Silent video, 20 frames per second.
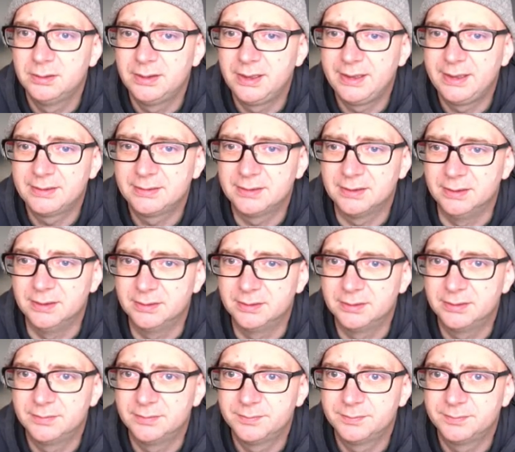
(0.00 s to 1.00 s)
Excellent.
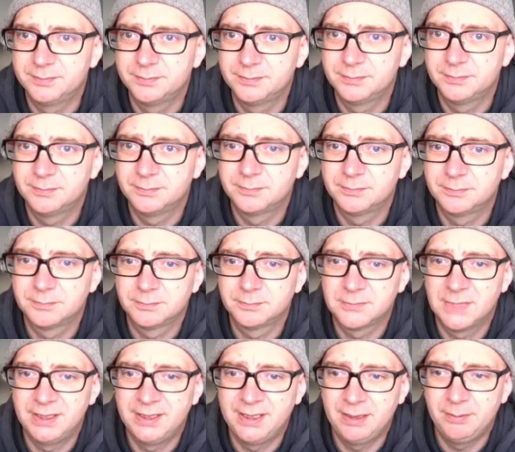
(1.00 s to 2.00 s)

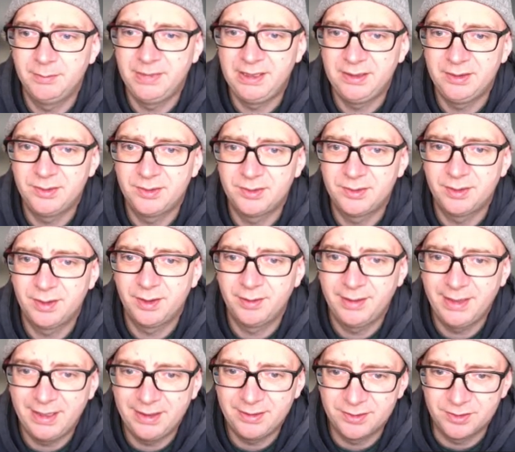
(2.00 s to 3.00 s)
And that means
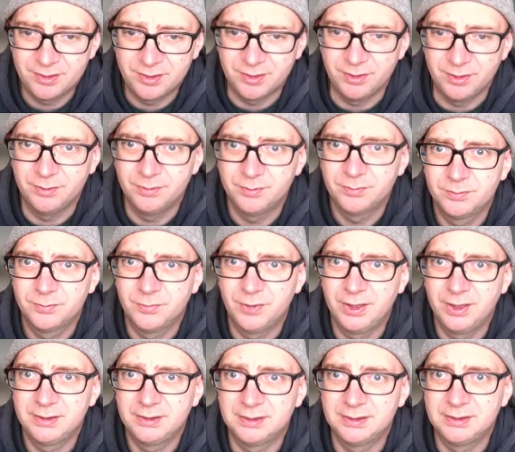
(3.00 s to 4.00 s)
that's a 2,
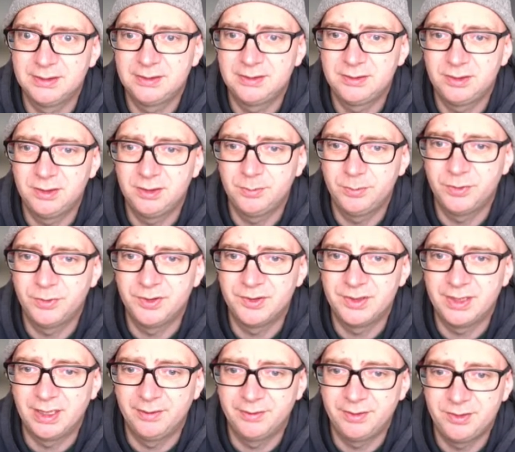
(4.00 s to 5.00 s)
right? Because this 2 points
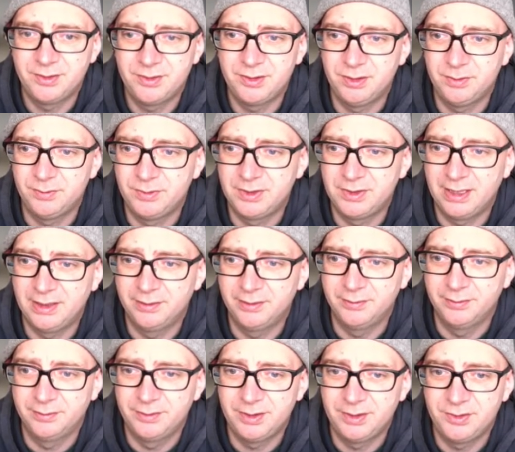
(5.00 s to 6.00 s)
down, this 2 down,
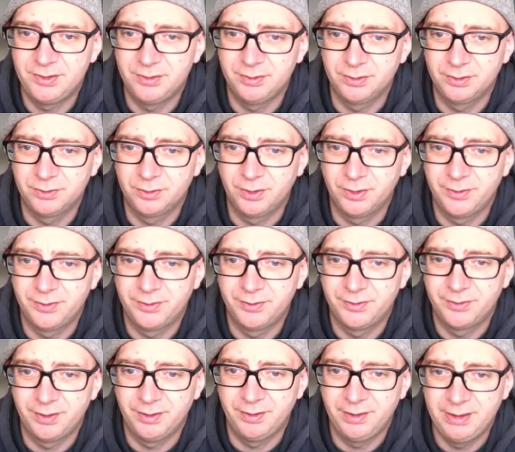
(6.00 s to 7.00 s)
this 2 across.
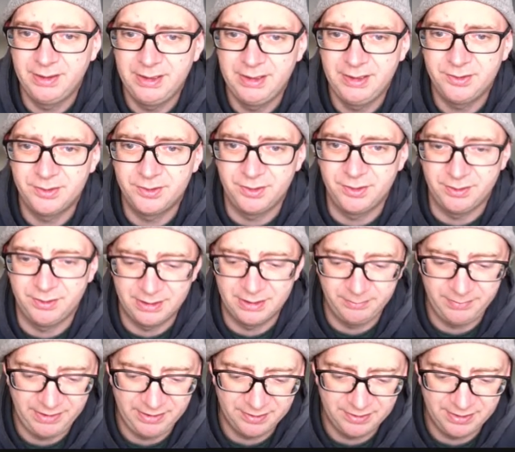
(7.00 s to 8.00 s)
So here's a 2. That
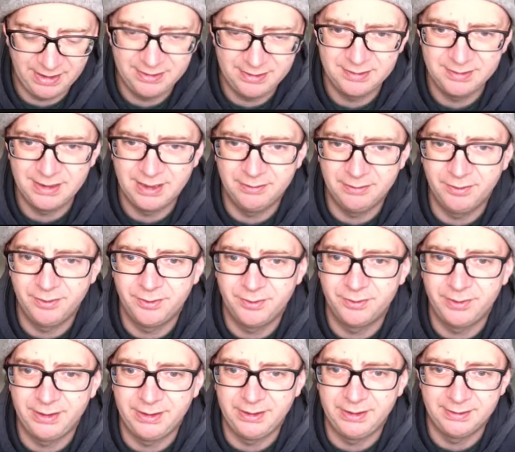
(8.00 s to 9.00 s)
means that is now a
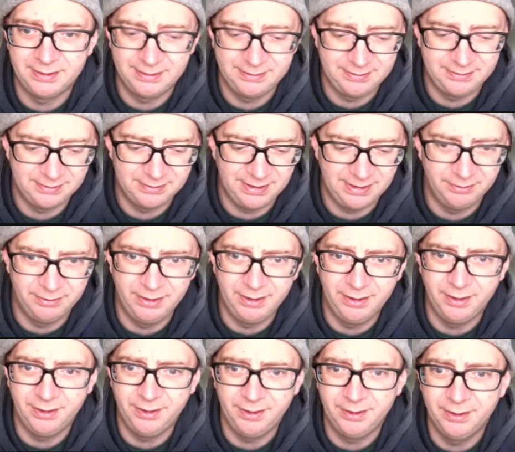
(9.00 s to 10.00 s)
3. That is now a
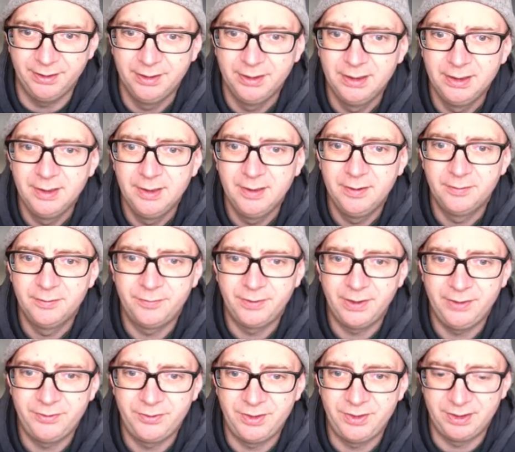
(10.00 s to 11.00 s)
9.
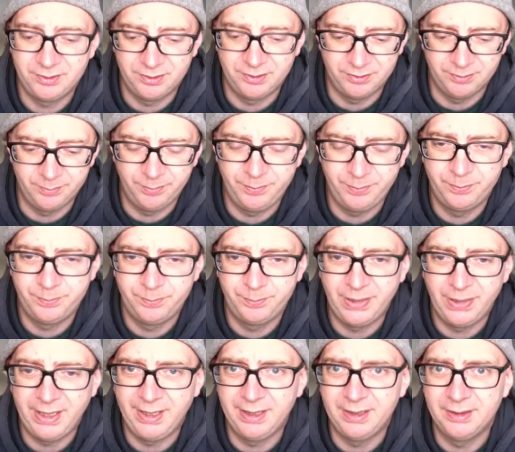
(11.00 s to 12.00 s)
5, 6 is a
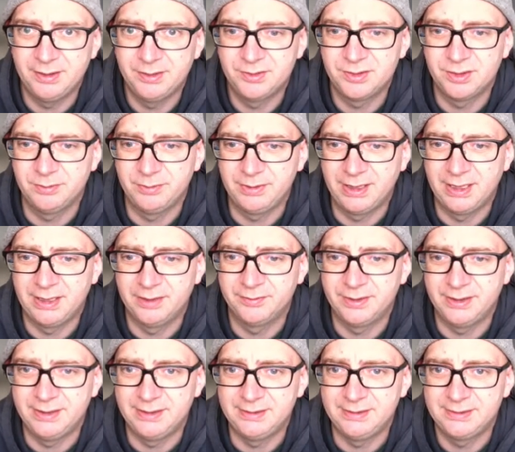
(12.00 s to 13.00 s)
pair, so we have
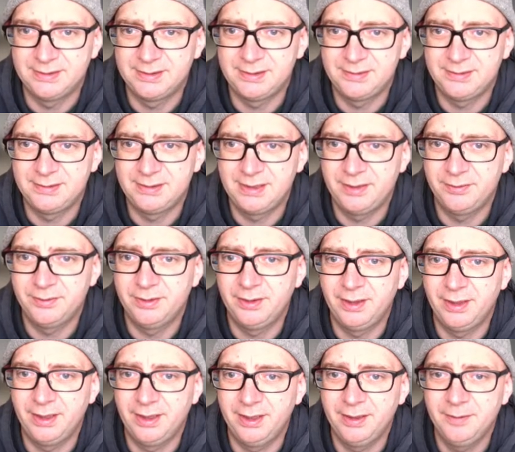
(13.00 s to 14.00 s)
a 7
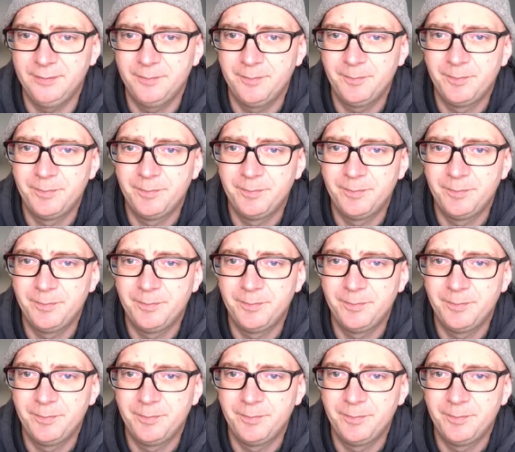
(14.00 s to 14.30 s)
there.